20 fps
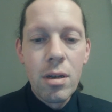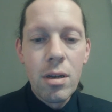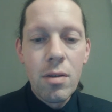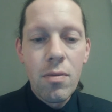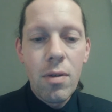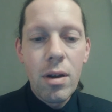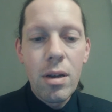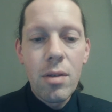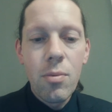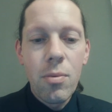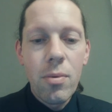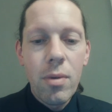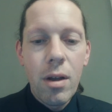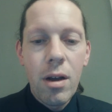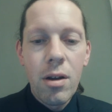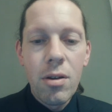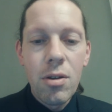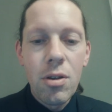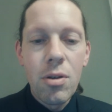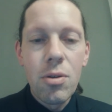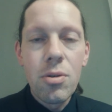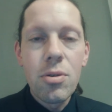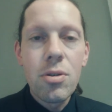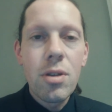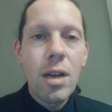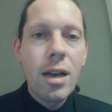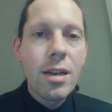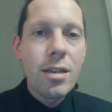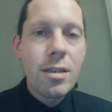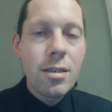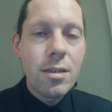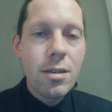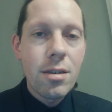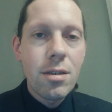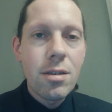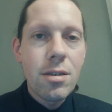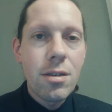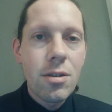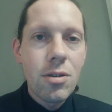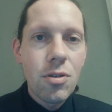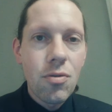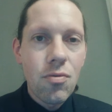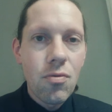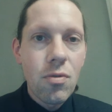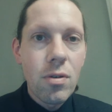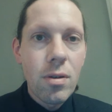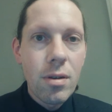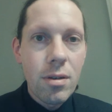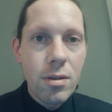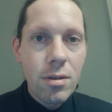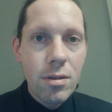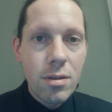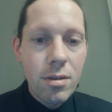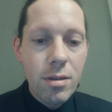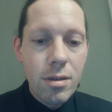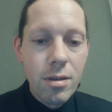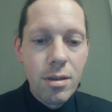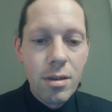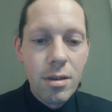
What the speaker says: right, are used as distance rulers.